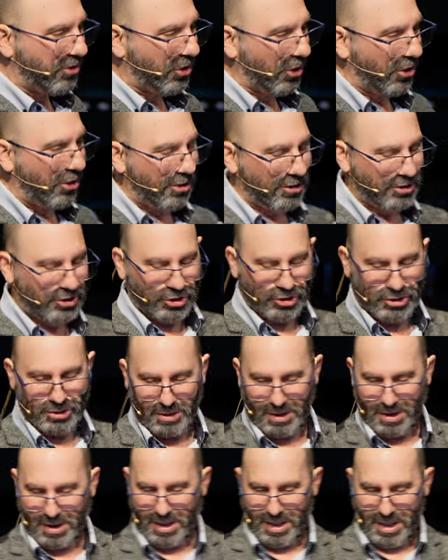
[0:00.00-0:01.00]
church,
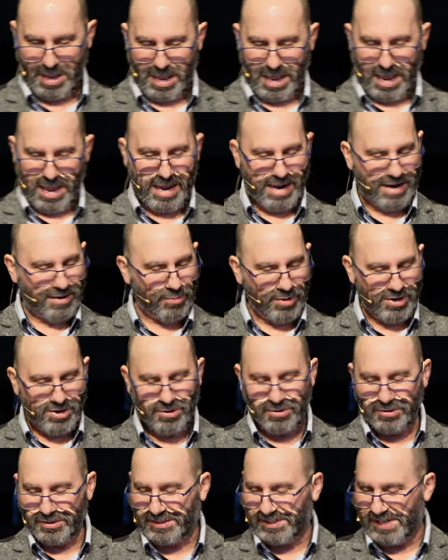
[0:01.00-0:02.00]
and we
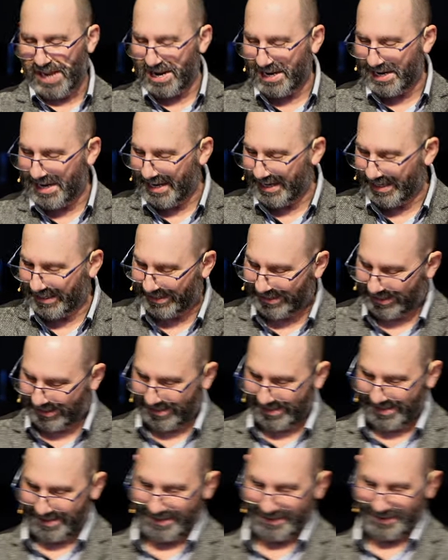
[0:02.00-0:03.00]
used
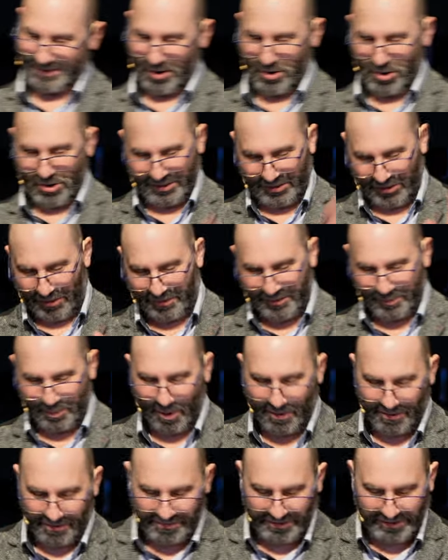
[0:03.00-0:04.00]
Sankey's. So I got a soft
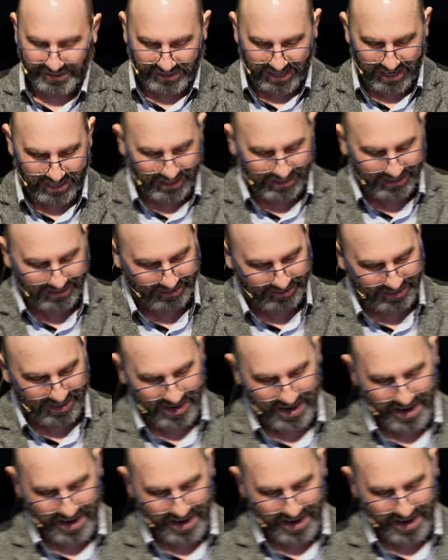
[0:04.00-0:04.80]
spot for Sankey's